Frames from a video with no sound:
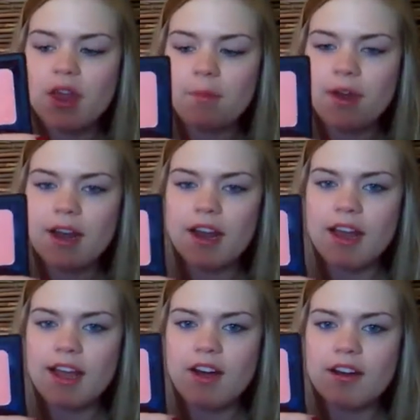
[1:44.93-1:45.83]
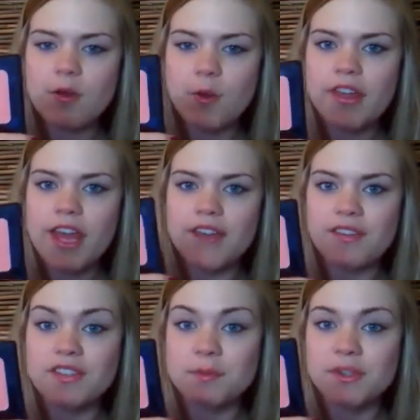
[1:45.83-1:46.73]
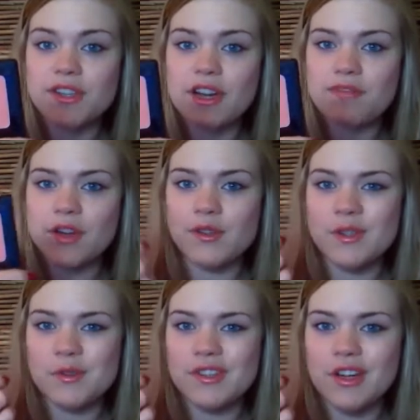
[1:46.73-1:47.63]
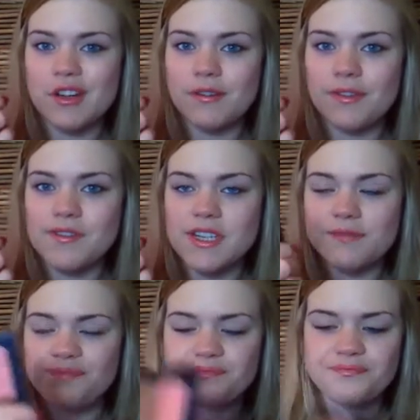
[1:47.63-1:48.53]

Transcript: but I got it with a 50% off code, so it was $1.50.